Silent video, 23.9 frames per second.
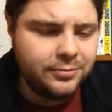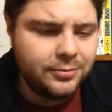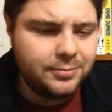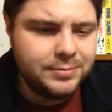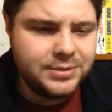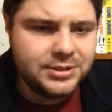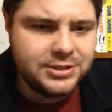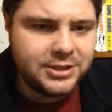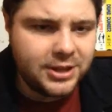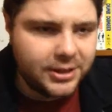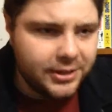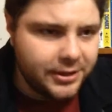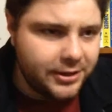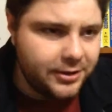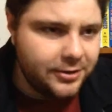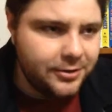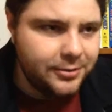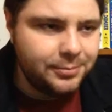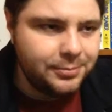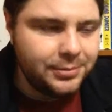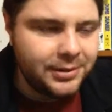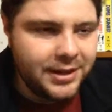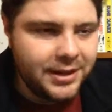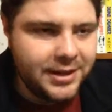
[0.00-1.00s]
from selling
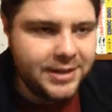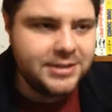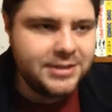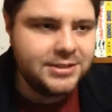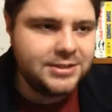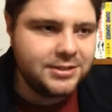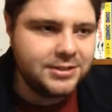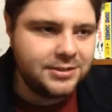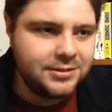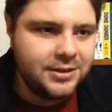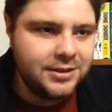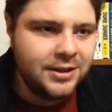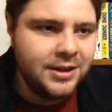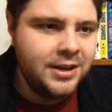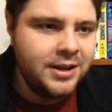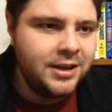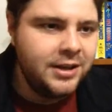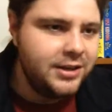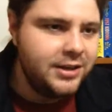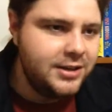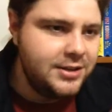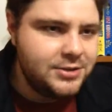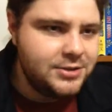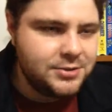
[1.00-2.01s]
her place, and
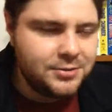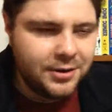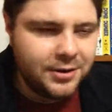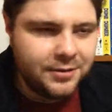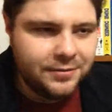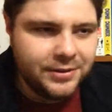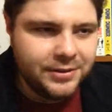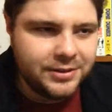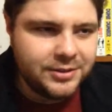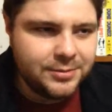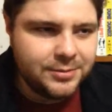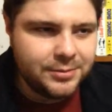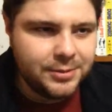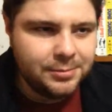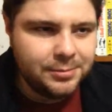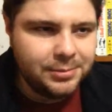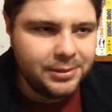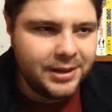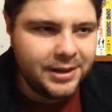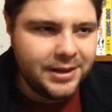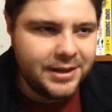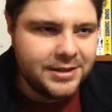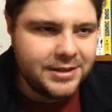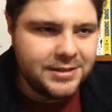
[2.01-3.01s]
he's trying to fix up the
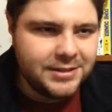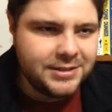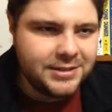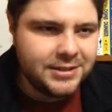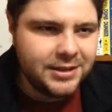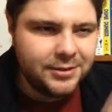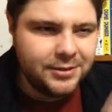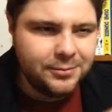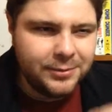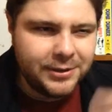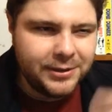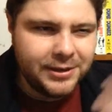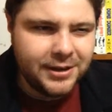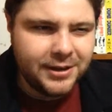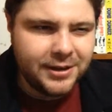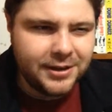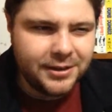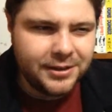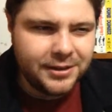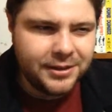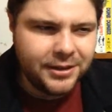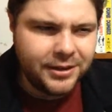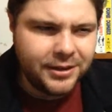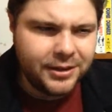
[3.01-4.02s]
place, and we kind
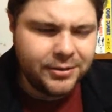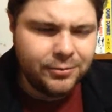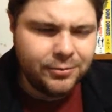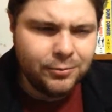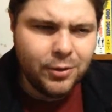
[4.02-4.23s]
of think,